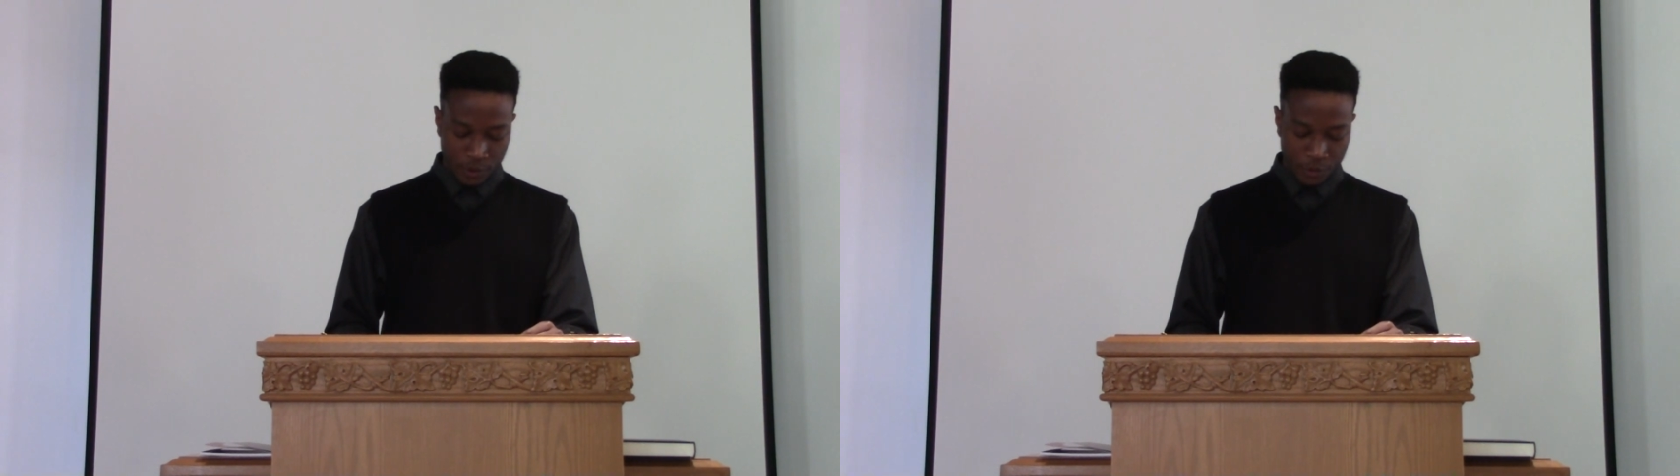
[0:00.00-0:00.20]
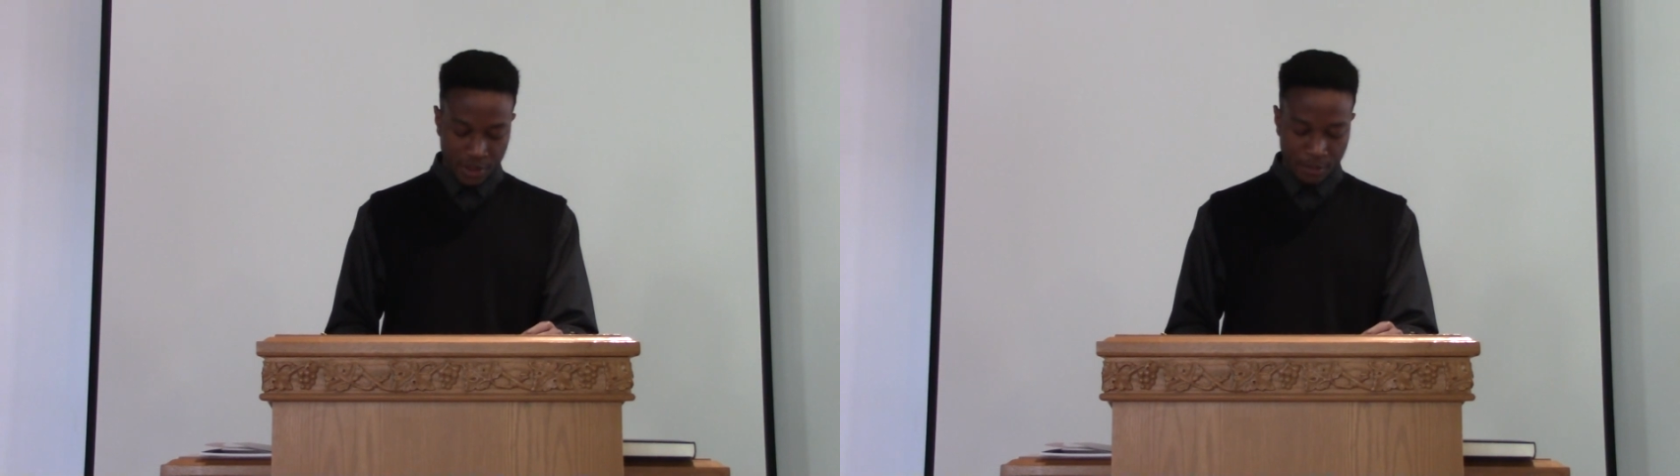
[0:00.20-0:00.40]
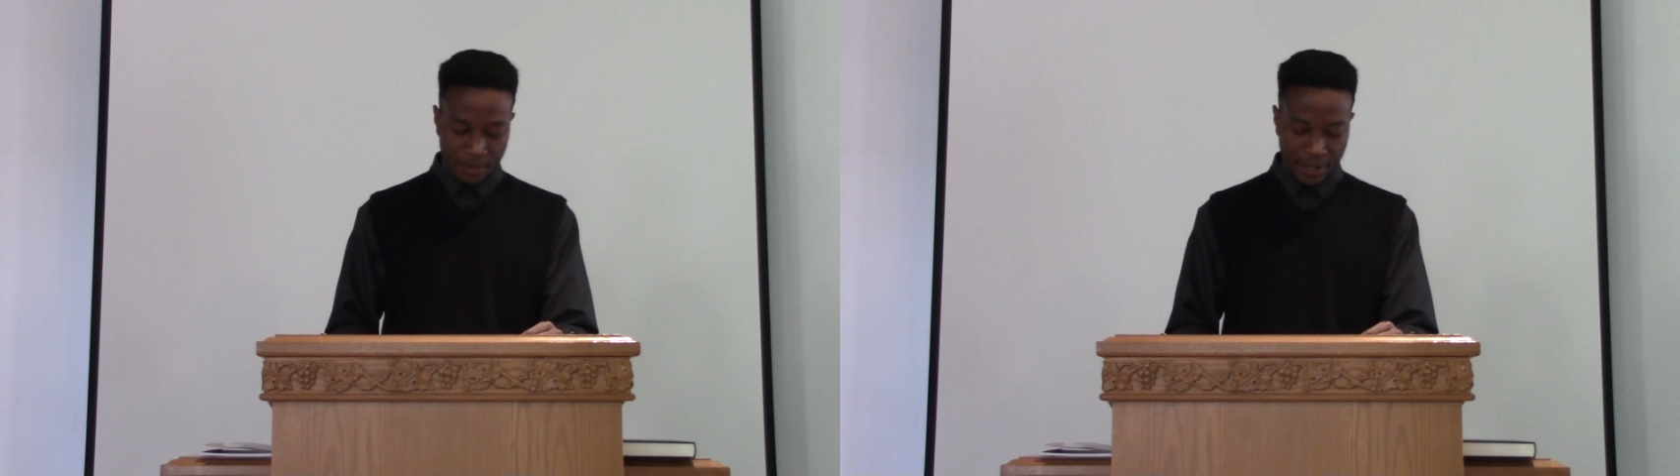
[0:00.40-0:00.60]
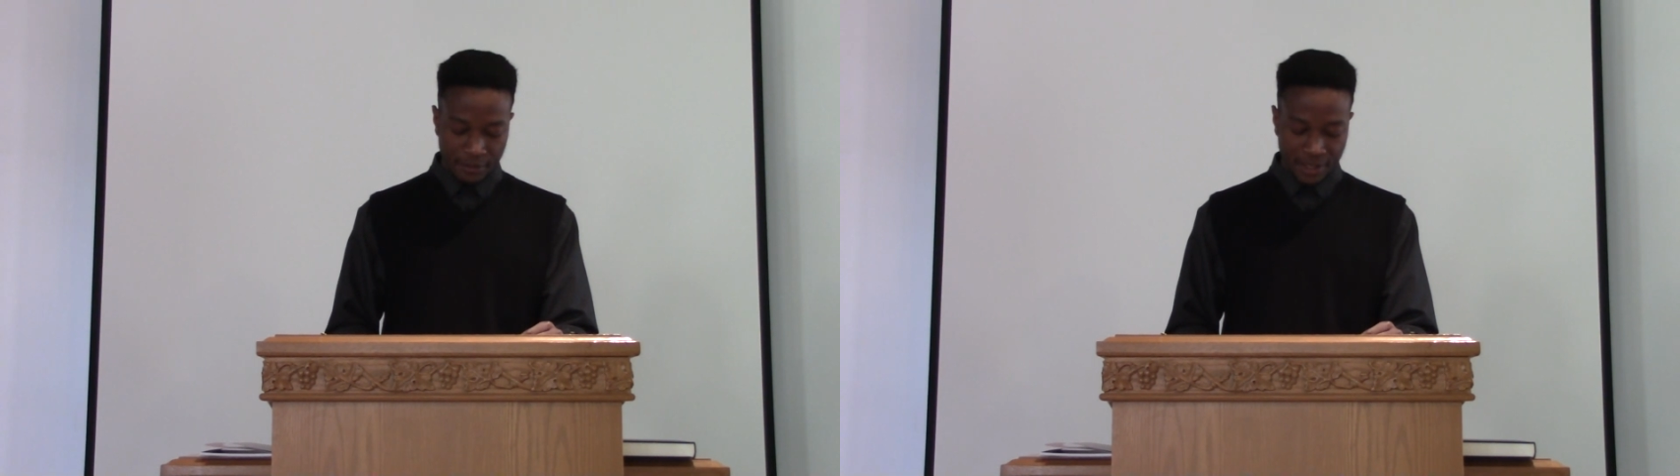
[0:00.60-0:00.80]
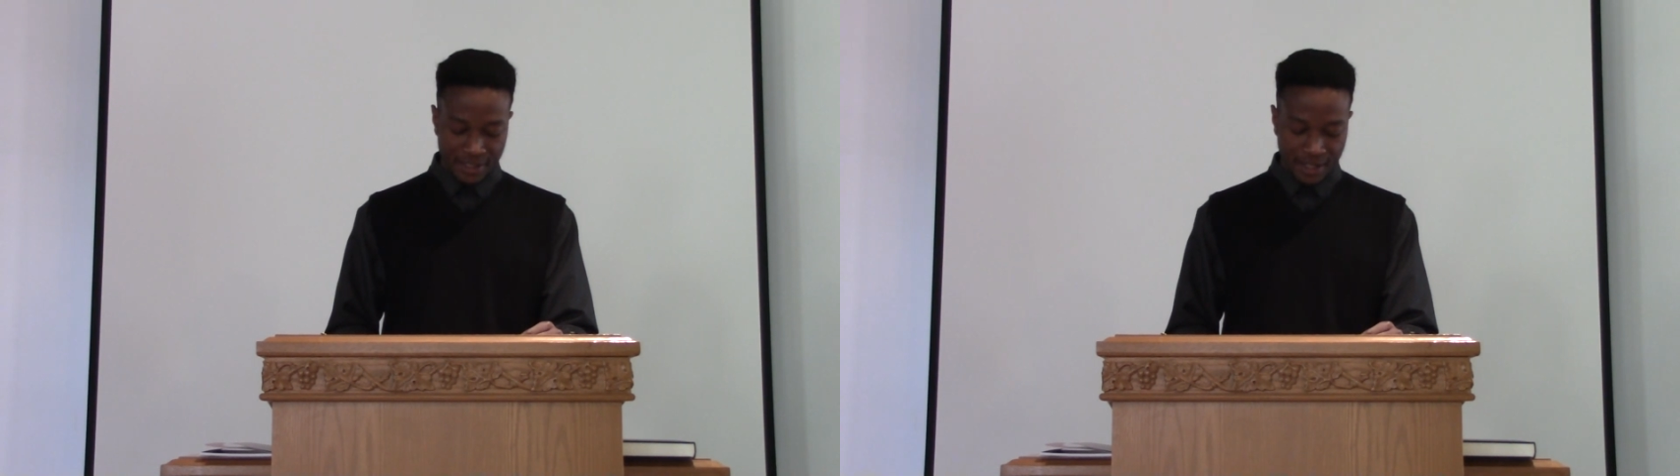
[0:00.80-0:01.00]
which the man
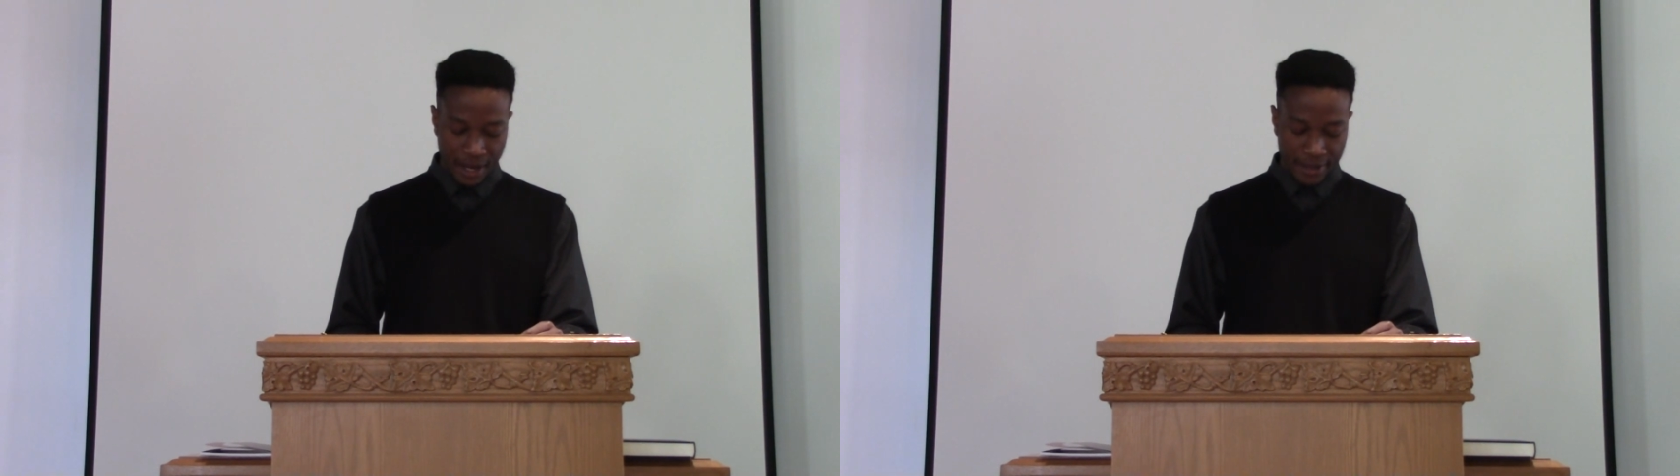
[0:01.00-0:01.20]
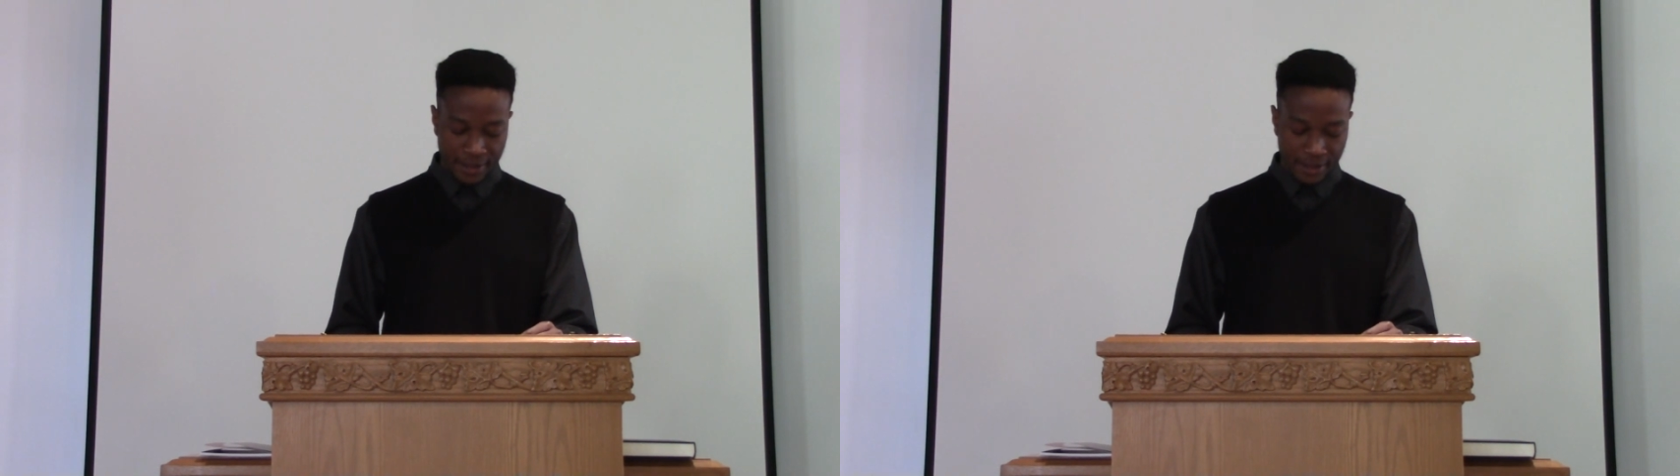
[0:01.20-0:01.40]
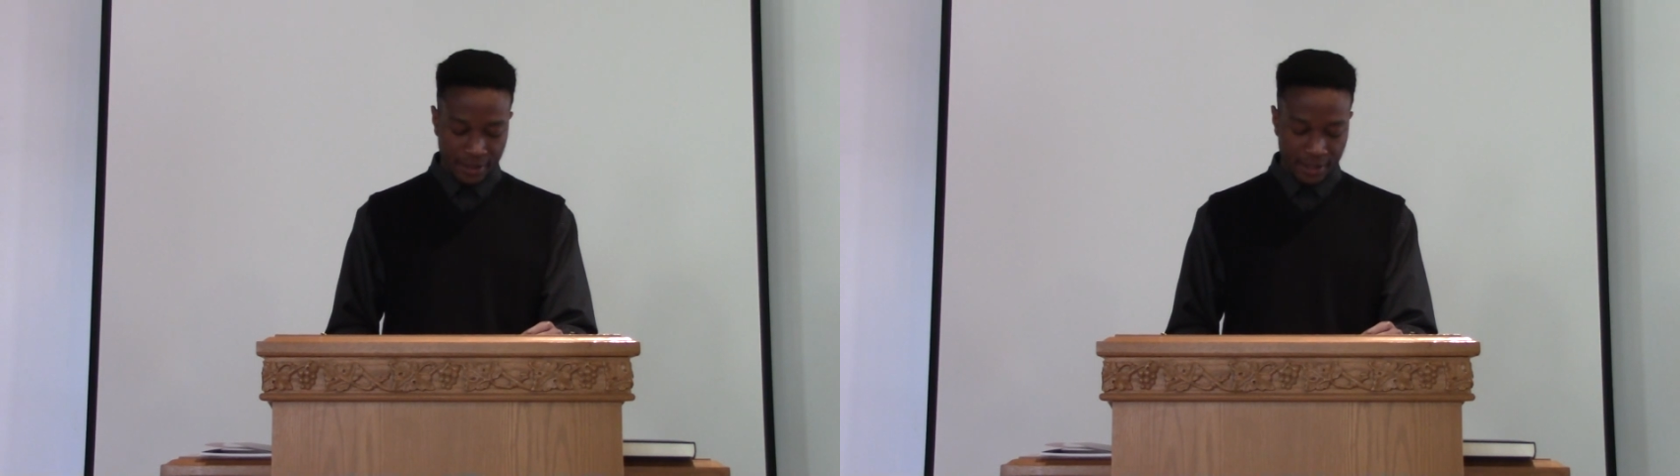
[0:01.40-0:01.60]
of Hezekiah,